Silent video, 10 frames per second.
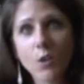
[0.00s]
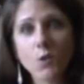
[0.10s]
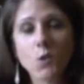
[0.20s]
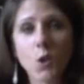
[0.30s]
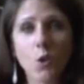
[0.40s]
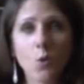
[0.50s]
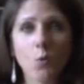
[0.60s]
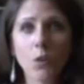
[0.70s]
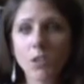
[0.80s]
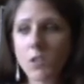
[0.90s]
So
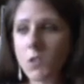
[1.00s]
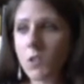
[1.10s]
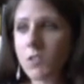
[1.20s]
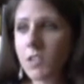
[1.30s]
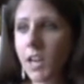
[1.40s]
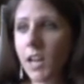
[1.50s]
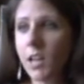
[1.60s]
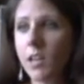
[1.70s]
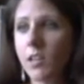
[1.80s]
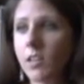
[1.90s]
we're going to start
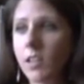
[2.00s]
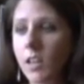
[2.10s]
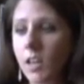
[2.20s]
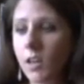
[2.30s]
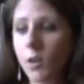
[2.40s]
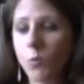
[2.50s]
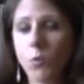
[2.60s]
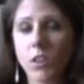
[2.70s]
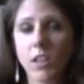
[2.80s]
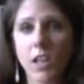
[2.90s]
today
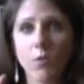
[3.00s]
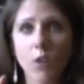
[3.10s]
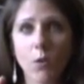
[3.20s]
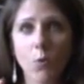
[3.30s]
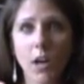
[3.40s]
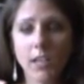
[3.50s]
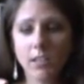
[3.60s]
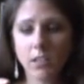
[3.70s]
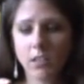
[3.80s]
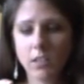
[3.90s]
with a red wine.